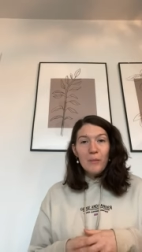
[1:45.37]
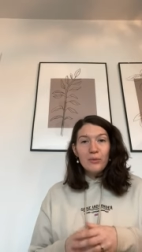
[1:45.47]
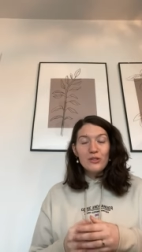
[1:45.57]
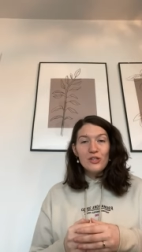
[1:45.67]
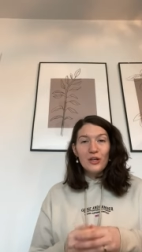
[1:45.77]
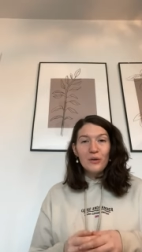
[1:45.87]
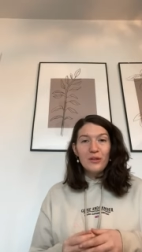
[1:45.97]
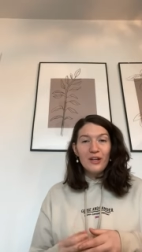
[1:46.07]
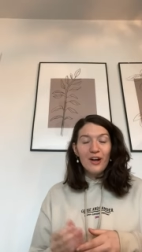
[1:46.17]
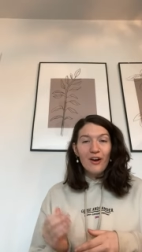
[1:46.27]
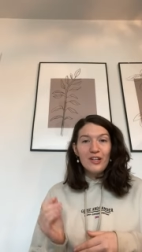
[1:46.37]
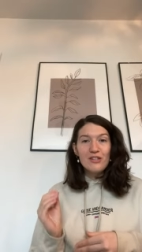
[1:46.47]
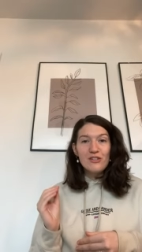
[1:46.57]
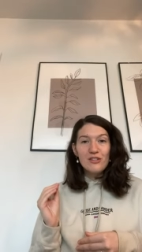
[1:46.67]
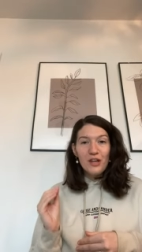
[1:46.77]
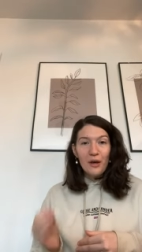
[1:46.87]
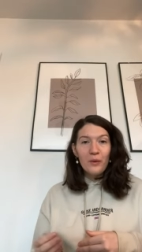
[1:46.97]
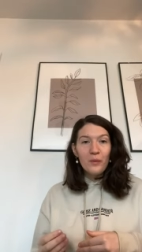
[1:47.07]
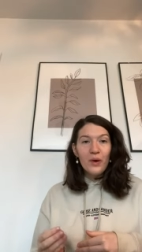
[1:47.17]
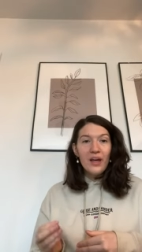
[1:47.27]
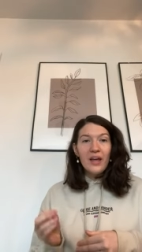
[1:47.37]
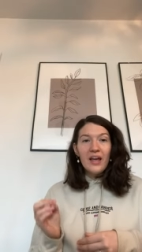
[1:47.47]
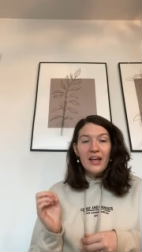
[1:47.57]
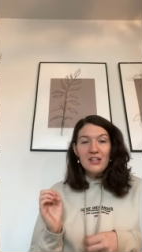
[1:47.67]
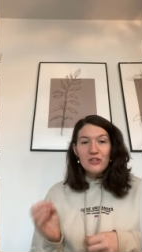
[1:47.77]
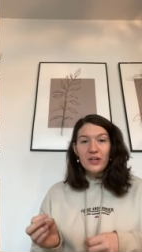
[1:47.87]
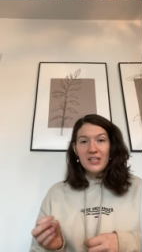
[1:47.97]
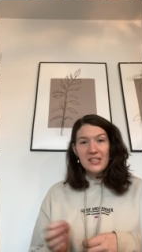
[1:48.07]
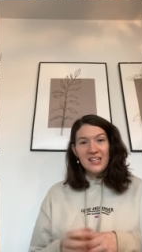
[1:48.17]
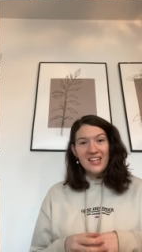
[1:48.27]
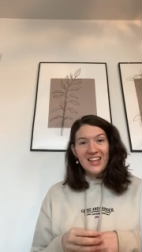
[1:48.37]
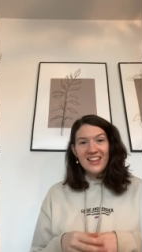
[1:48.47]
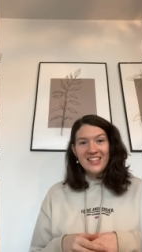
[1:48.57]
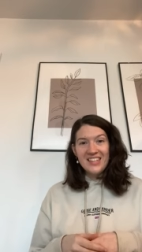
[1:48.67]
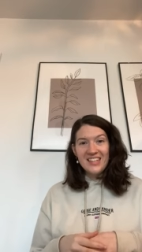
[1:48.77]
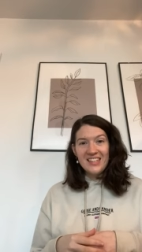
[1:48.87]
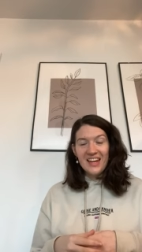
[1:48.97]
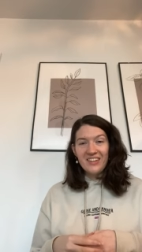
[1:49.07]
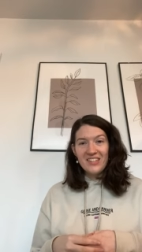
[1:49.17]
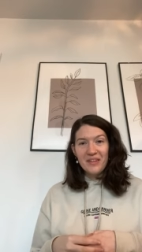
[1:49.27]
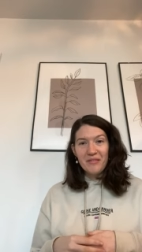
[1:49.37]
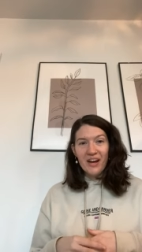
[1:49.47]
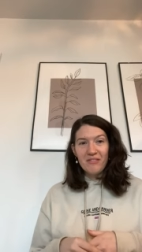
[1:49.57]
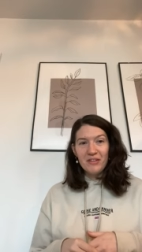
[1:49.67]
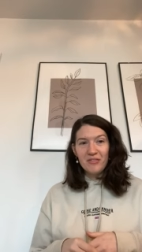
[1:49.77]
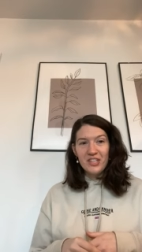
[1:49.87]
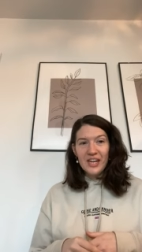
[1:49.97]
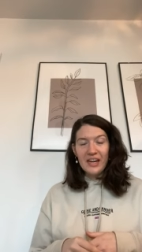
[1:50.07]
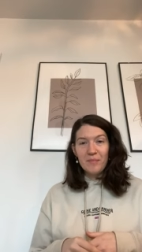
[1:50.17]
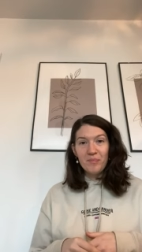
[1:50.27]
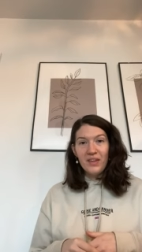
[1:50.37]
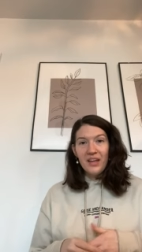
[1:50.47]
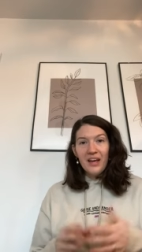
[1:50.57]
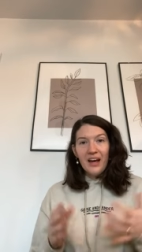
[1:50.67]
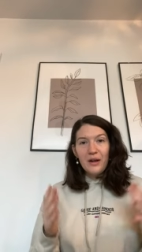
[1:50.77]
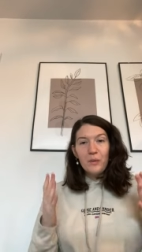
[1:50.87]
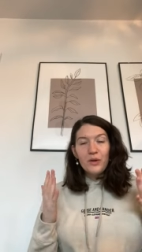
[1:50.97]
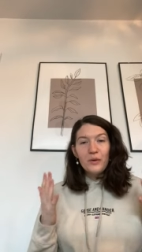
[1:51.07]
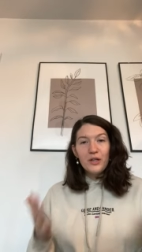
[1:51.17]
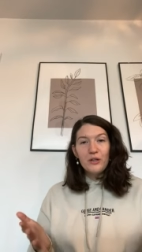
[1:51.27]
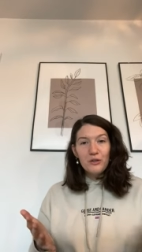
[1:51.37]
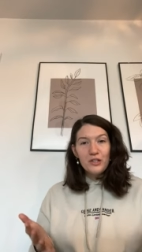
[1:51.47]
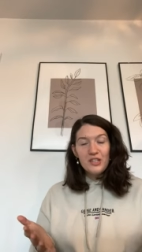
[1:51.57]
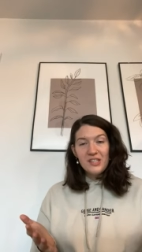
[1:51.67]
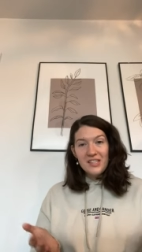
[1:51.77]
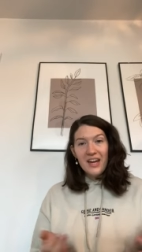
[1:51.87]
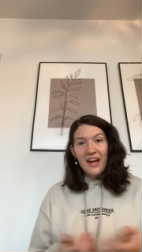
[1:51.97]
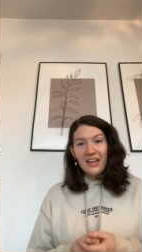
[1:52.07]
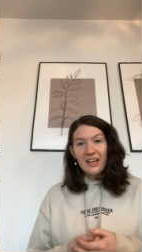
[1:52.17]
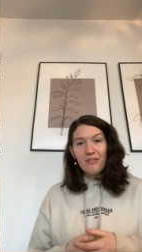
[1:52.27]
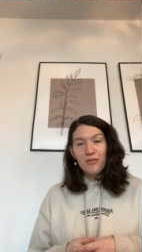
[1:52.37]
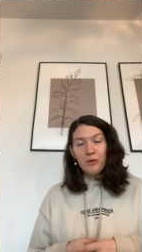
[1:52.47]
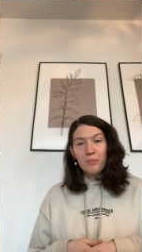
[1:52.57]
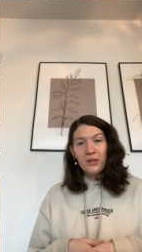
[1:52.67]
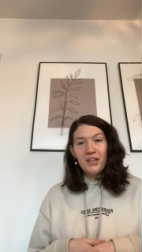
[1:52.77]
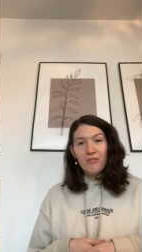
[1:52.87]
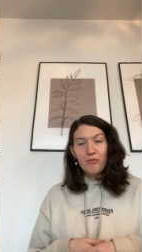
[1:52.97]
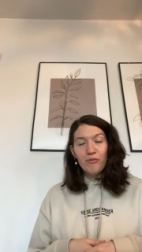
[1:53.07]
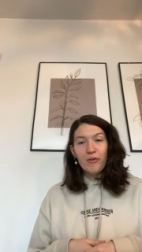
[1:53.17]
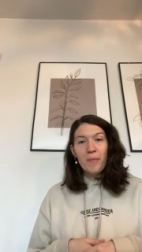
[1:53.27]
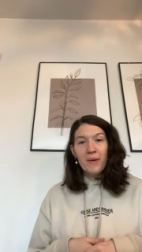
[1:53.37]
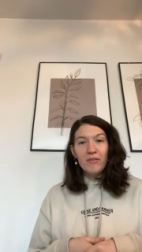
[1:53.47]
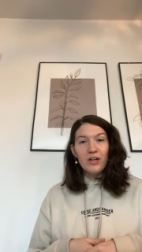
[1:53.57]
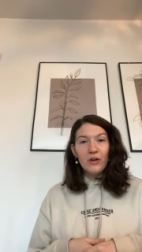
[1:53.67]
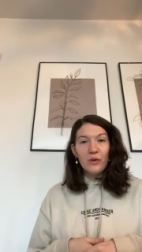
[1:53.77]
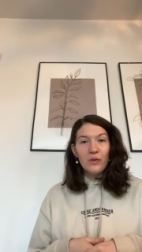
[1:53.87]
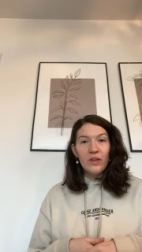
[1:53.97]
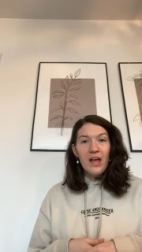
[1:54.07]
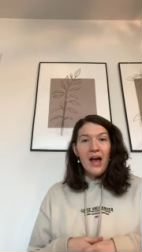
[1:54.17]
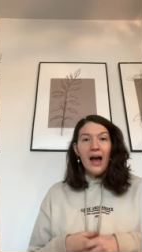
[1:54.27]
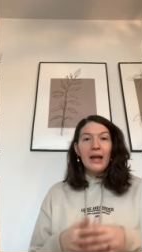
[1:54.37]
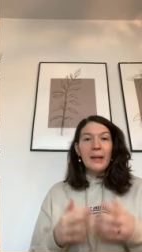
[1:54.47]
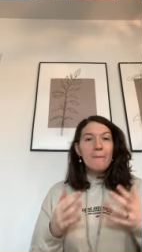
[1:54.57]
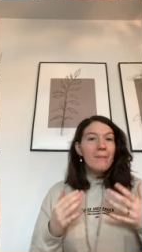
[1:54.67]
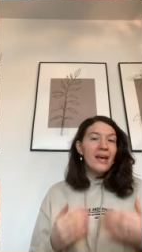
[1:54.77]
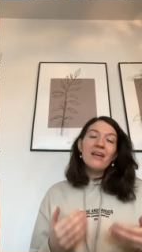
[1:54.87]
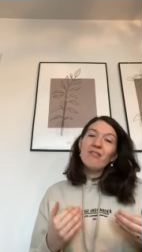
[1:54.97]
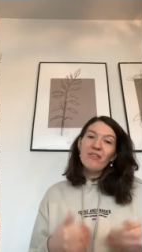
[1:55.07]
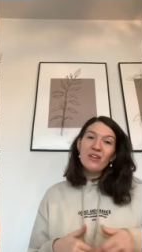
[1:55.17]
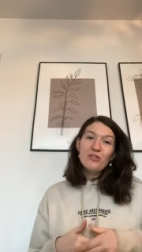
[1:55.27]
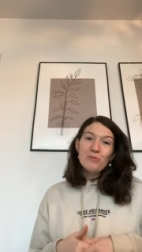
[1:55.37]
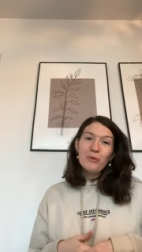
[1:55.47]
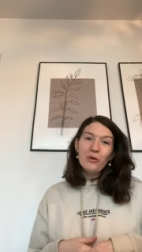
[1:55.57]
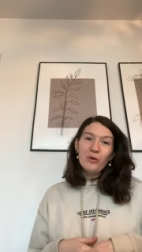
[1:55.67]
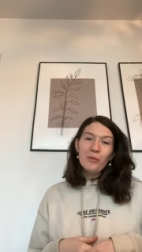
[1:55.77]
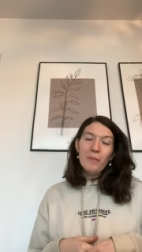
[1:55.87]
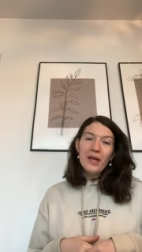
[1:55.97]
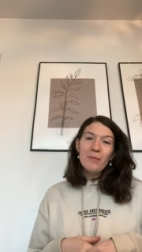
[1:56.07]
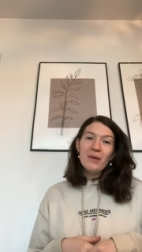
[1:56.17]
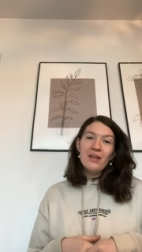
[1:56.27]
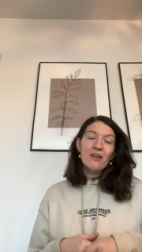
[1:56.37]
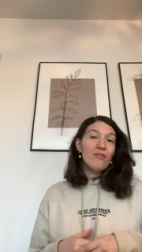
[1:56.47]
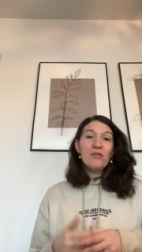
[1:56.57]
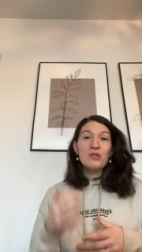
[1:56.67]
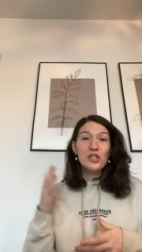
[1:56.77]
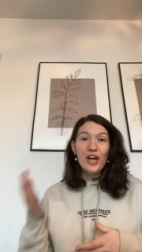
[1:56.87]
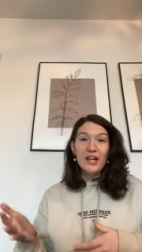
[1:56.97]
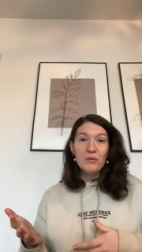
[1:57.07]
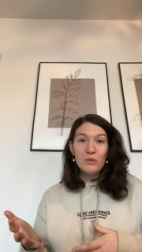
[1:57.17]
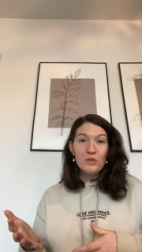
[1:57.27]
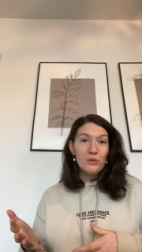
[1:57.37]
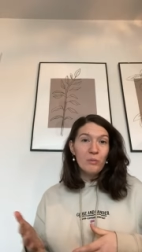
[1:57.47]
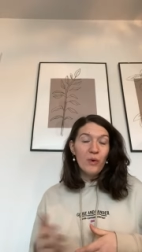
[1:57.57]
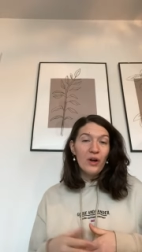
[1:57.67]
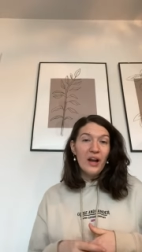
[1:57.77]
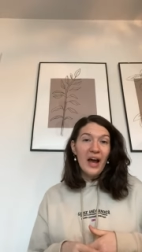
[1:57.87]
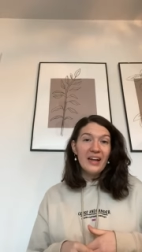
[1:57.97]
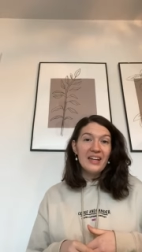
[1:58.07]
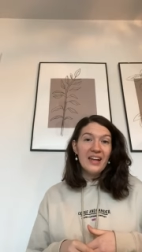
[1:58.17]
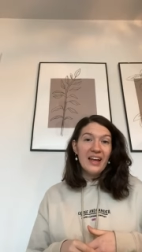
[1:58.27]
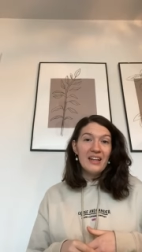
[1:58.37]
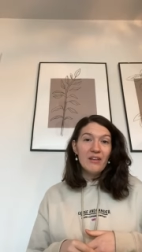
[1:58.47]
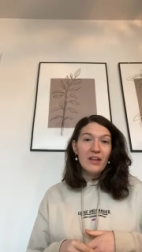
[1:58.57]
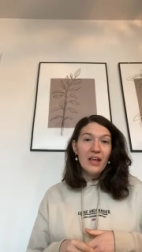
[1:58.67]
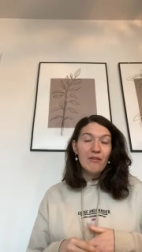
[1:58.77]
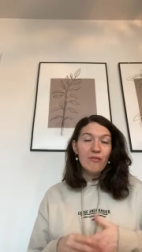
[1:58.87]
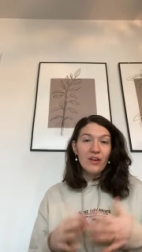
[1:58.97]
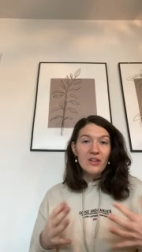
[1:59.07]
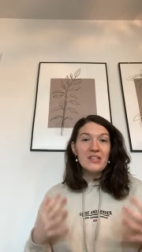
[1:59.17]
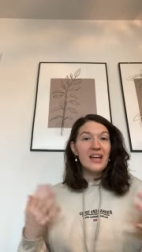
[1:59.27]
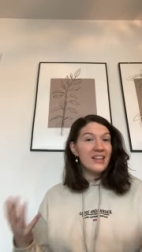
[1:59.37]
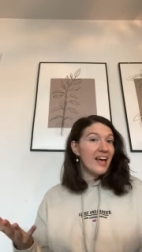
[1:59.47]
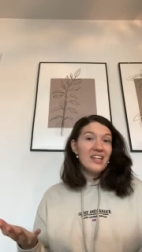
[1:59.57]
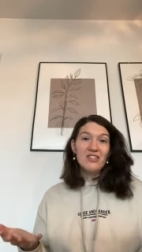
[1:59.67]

but two, that God is so interested in the details of our everyday. And I want to encourage you today if you're believing for a miracle and it may feel small, maybe you've even shared it with someone and it, it feels like they